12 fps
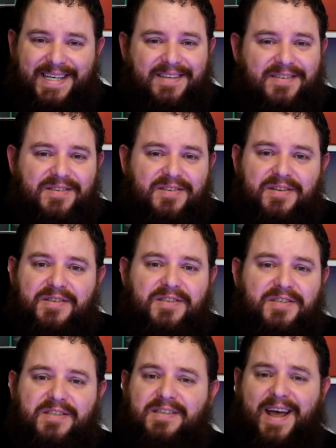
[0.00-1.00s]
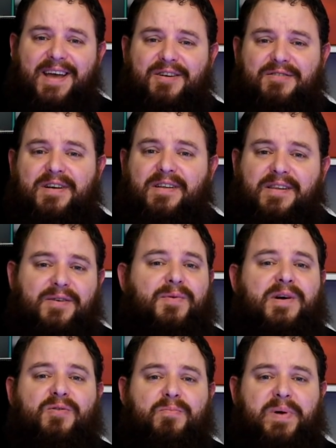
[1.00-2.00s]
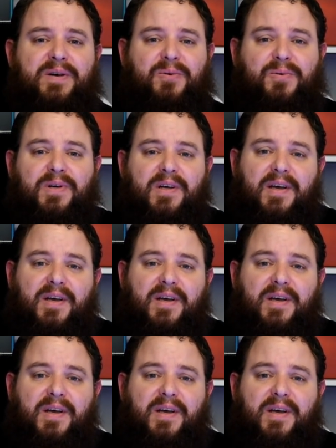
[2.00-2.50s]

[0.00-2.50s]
It's staggeringly well built.